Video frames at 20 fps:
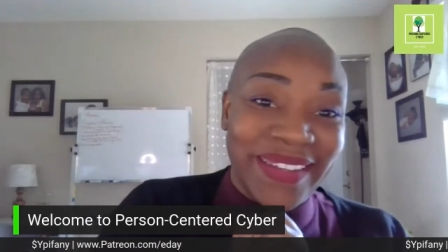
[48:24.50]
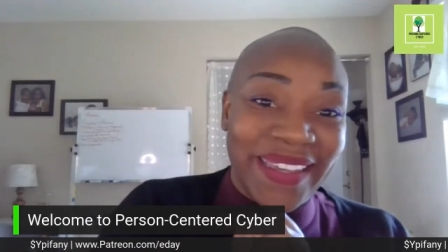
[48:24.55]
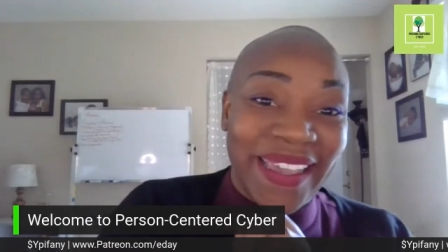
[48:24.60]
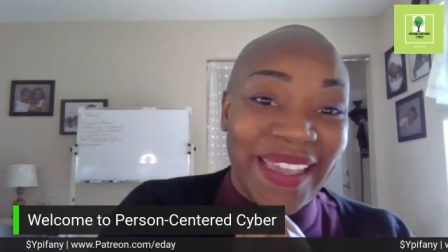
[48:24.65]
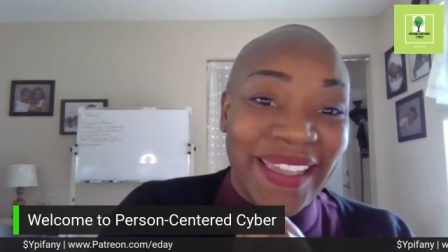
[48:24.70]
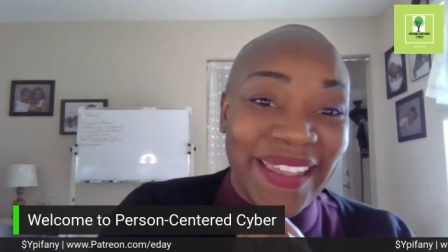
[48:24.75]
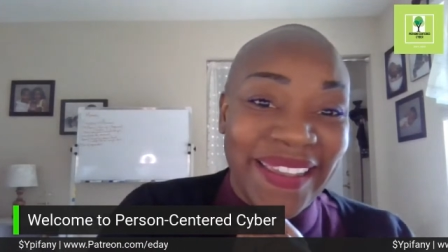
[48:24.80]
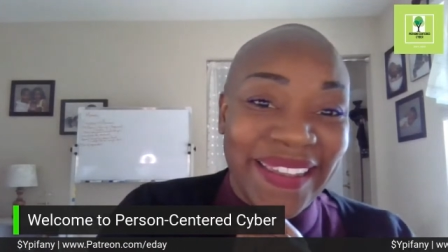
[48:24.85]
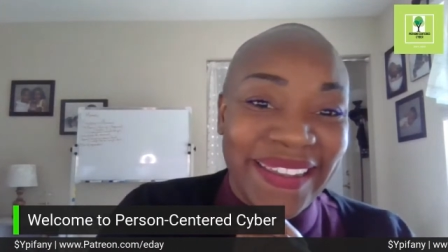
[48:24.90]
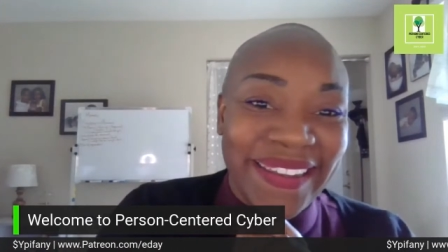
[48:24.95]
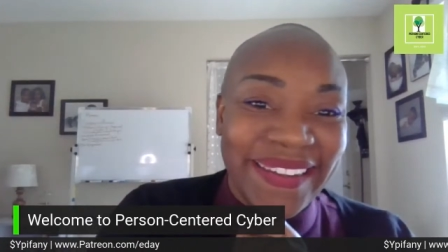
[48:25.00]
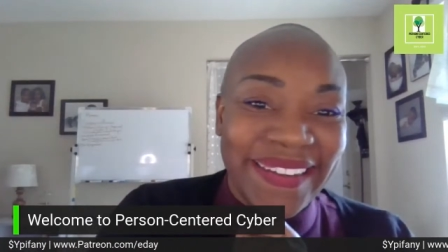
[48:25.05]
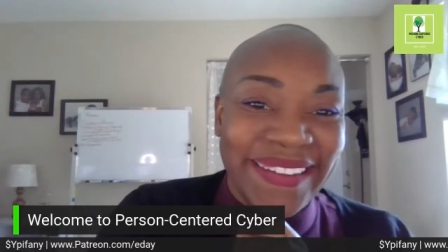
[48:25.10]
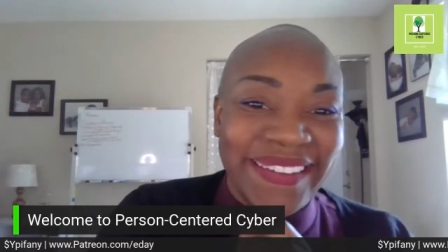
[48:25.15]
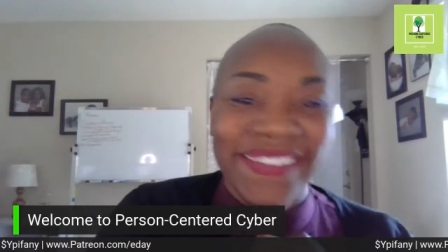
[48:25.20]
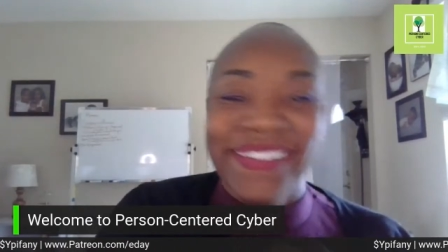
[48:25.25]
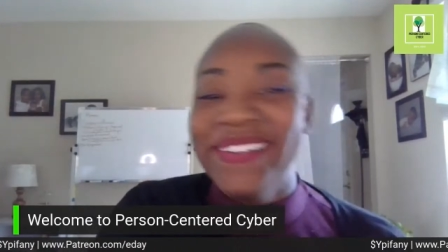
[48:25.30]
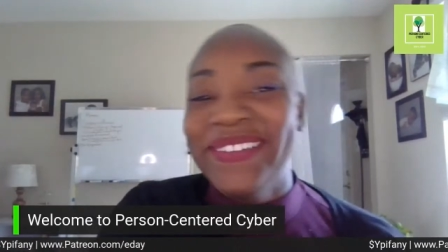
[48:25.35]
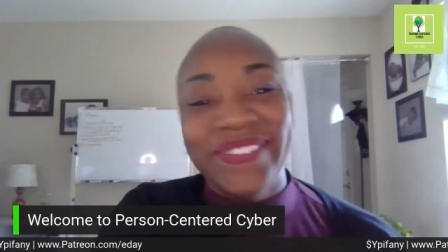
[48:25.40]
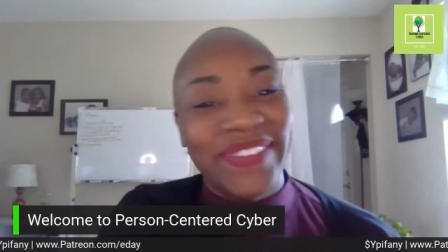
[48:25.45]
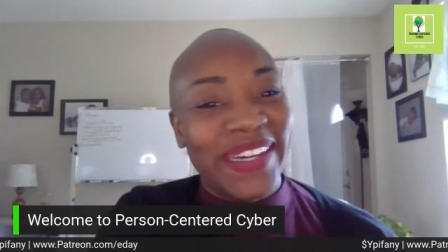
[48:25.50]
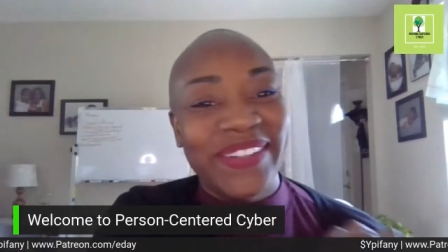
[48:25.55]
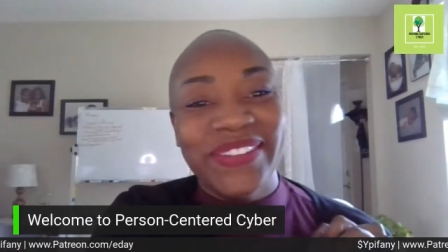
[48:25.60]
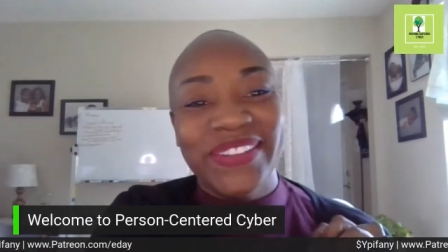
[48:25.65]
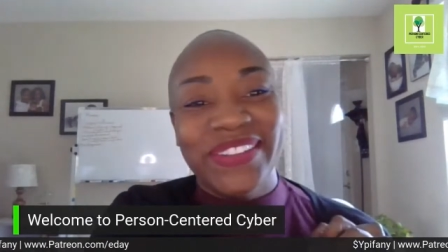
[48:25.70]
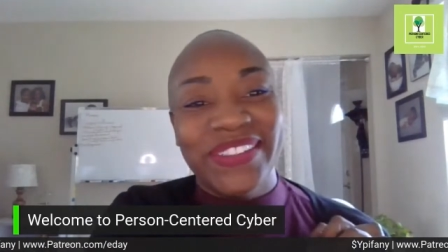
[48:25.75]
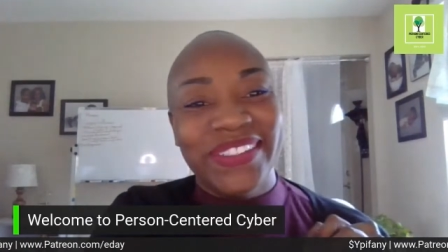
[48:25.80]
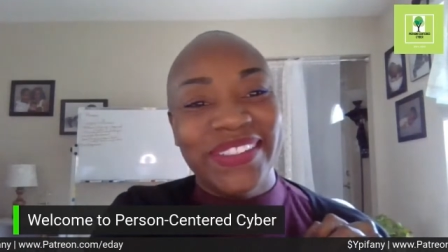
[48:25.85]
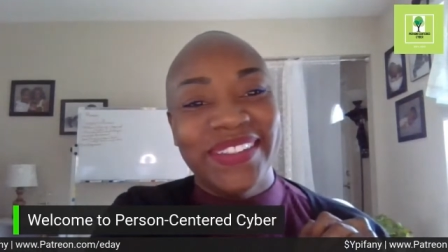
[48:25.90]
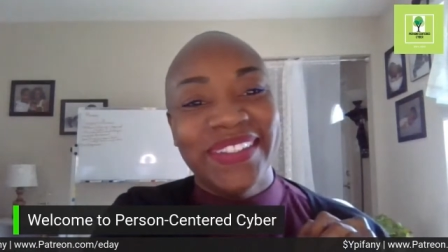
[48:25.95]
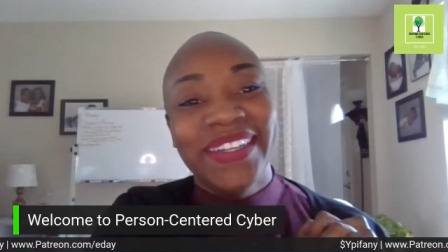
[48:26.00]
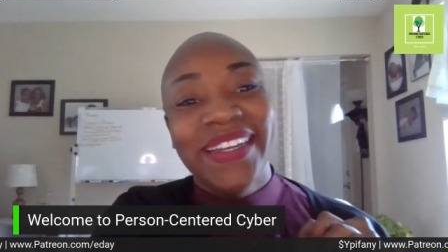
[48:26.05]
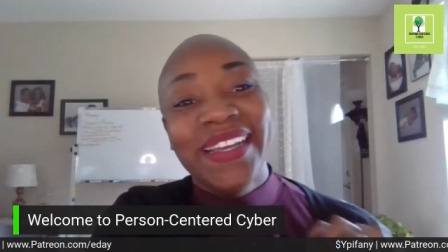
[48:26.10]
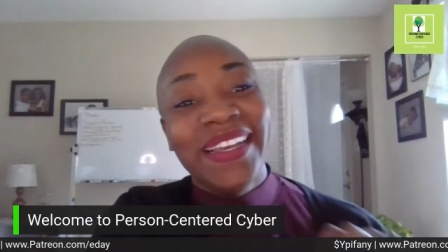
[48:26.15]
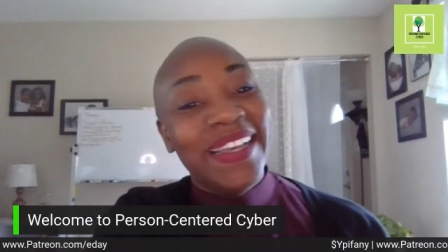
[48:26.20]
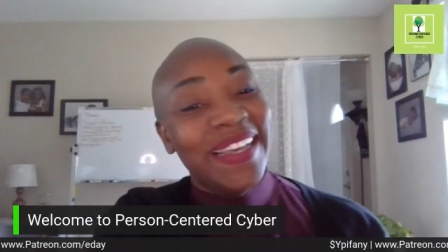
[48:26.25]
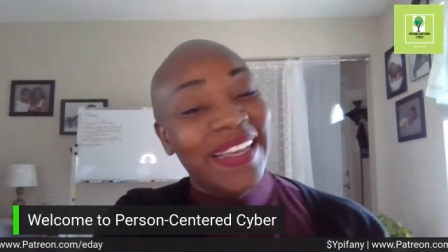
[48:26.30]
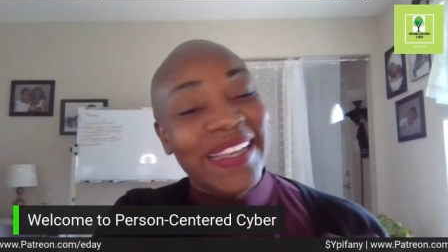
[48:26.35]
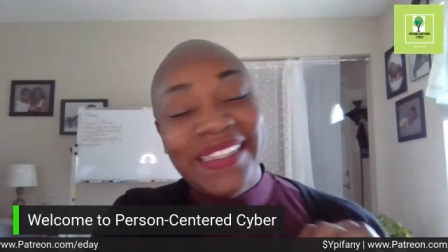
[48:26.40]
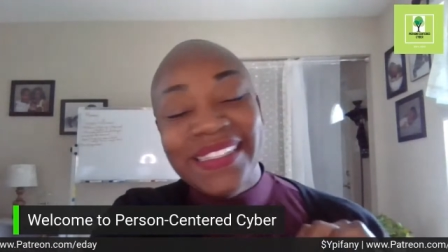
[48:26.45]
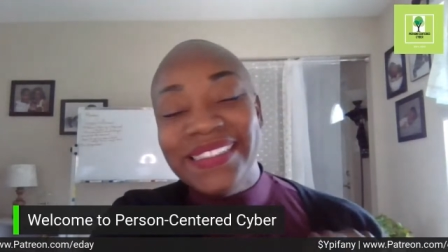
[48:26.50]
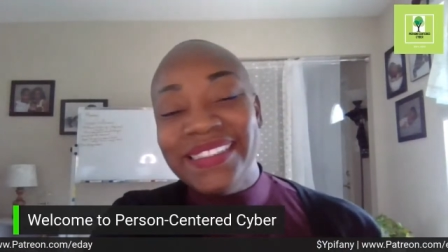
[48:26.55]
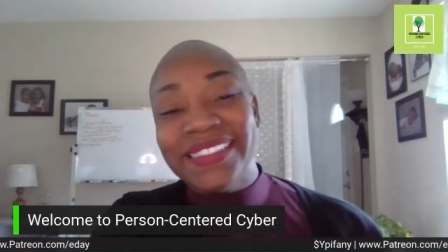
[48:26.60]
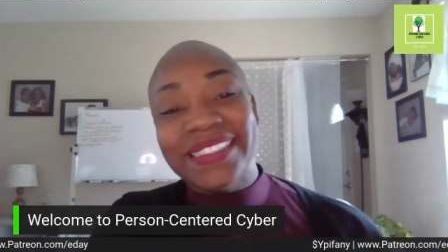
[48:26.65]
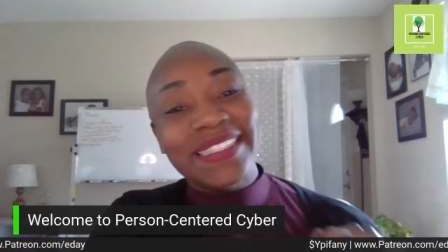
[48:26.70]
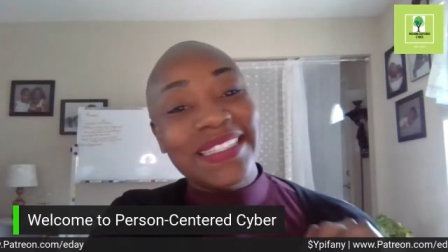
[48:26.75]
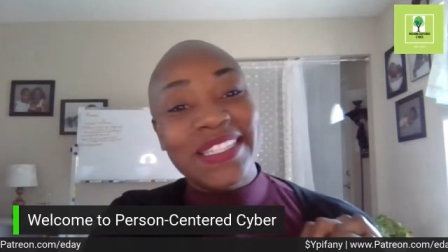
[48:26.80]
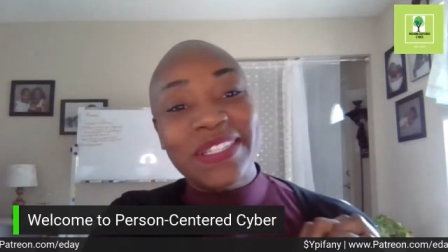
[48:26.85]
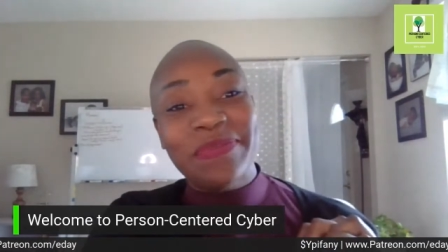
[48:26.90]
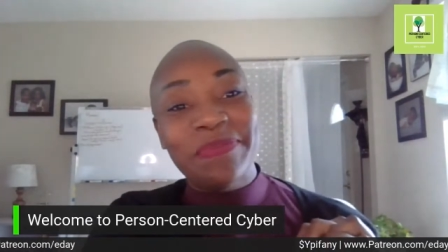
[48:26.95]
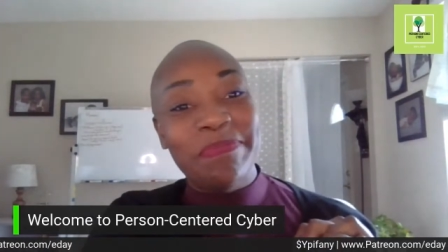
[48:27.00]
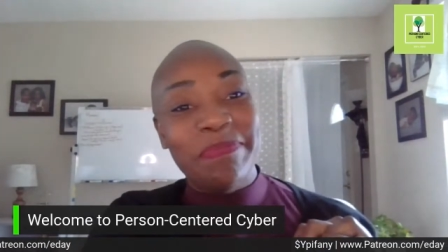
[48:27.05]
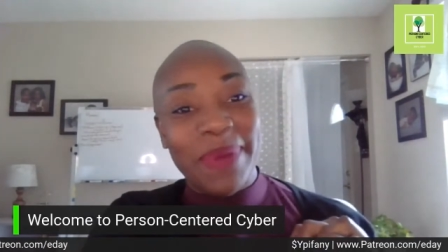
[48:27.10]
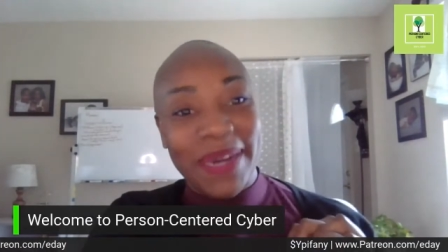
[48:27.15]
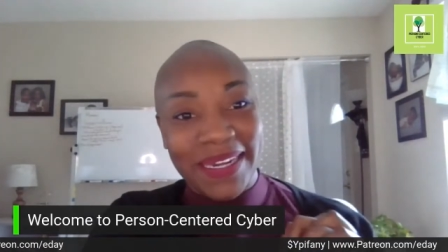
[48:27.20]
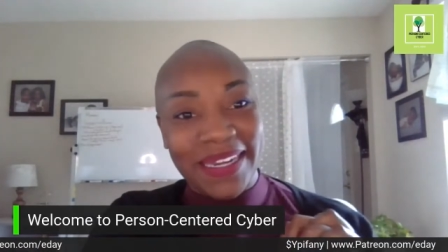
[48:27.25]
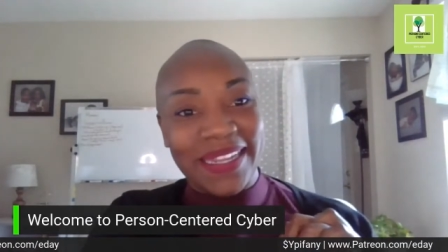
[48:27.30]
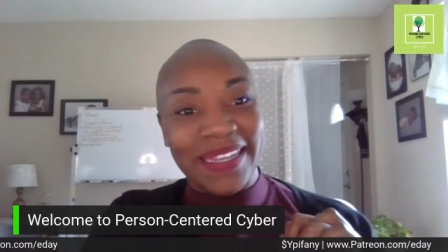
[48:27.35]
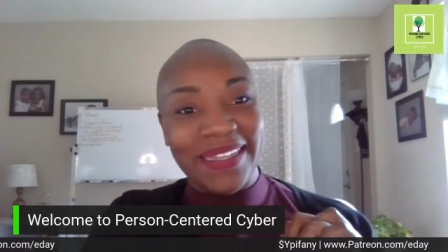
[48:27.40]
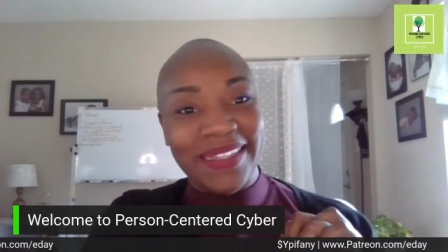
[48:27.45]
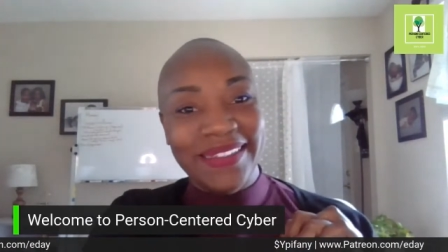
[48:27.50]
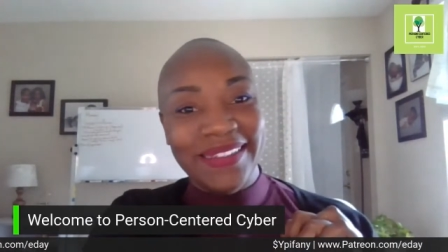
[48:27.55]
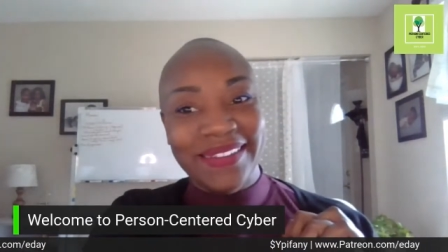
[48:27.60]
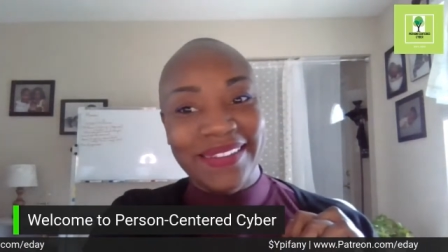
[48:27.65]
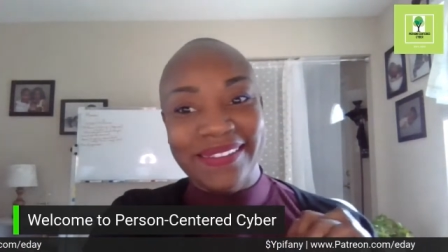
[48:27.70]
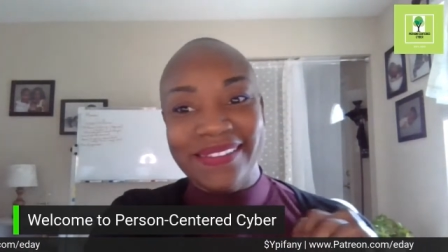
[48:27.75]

okay, no voucher, just money.